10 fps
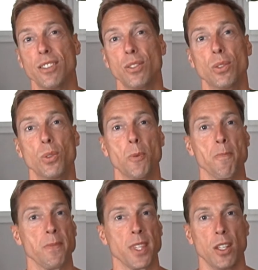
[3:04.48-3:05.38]
to do,
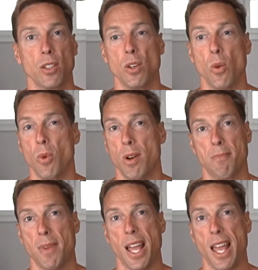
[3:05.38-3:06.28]

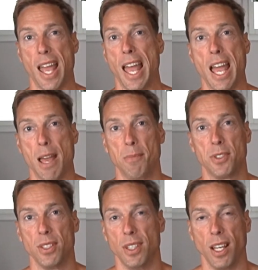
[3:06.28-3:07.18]

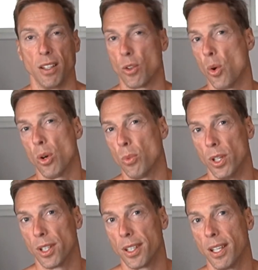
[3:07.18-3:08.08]
abs and core
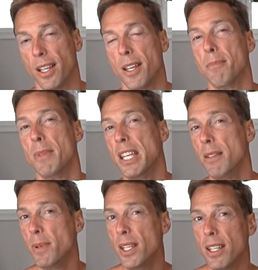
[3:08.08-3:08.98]
work,
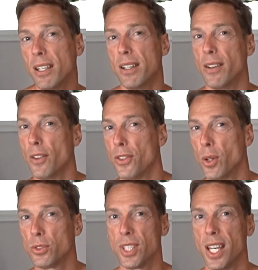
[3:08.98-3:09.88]
maybe
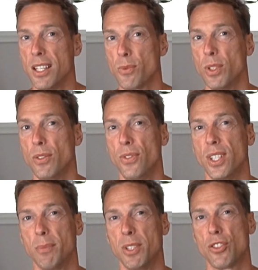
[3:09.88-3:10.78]
those days when you
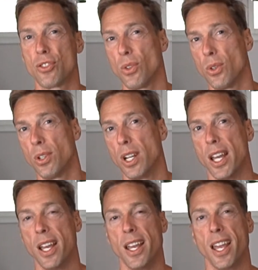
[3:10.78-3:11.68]
feel a bit sore
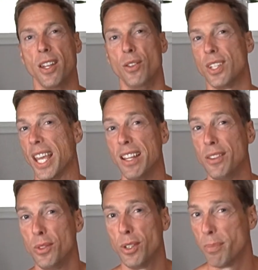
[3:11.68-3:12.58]
and you can't
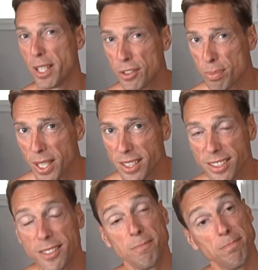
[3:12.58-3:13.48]
do your bench
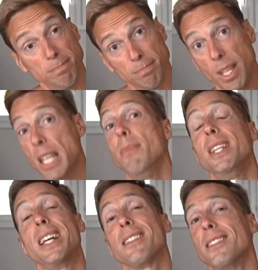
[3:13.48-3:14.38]
press, maybe
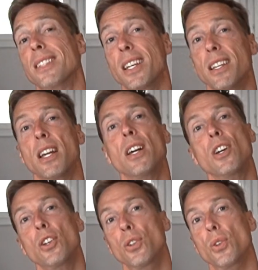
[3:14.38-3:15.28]
that's the day
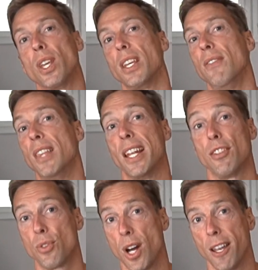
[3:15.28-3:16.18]
you can give that a
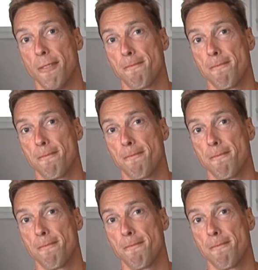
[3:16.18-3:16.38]
try.